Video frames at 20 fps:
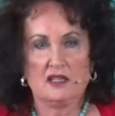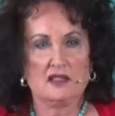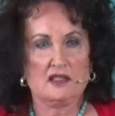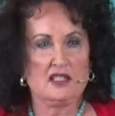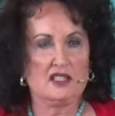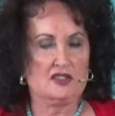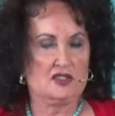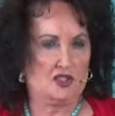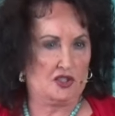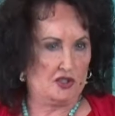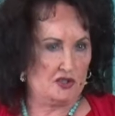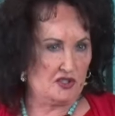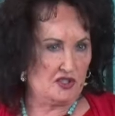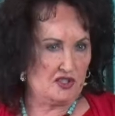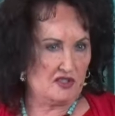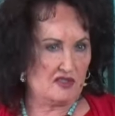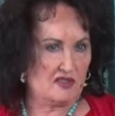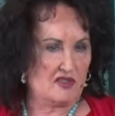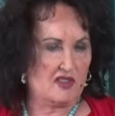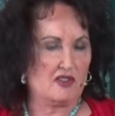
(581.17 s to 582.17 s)
in
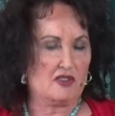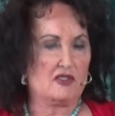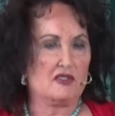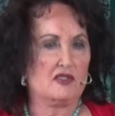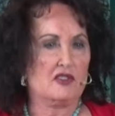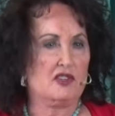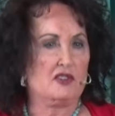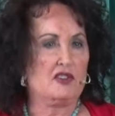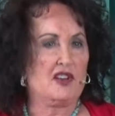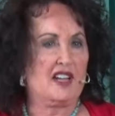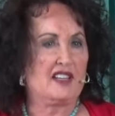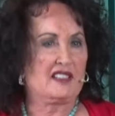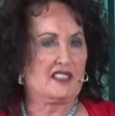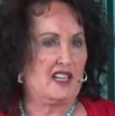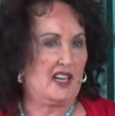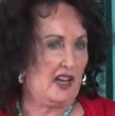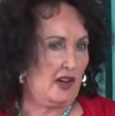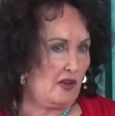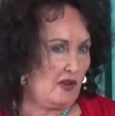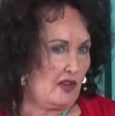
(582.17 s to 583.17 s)
churches. They're, they're not
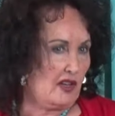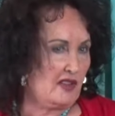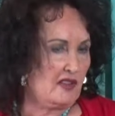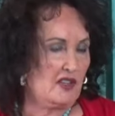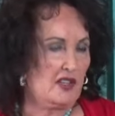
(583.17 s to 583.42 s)
caring.